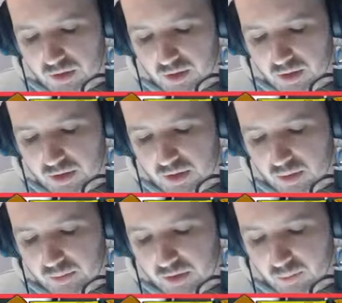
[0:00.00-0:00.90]
to lead his
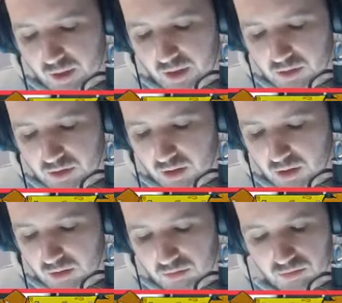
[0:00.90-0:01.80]
knobs into battle.
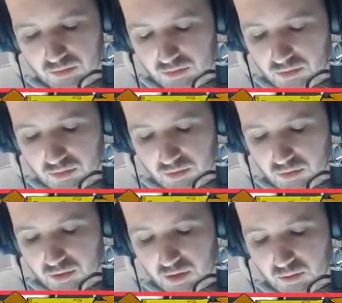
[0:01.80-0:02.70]
Yeah,
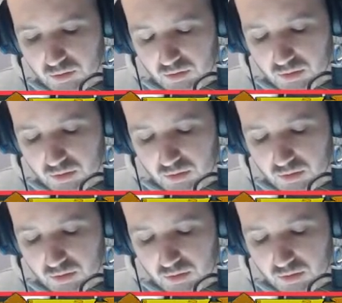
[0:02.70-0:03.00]
could do.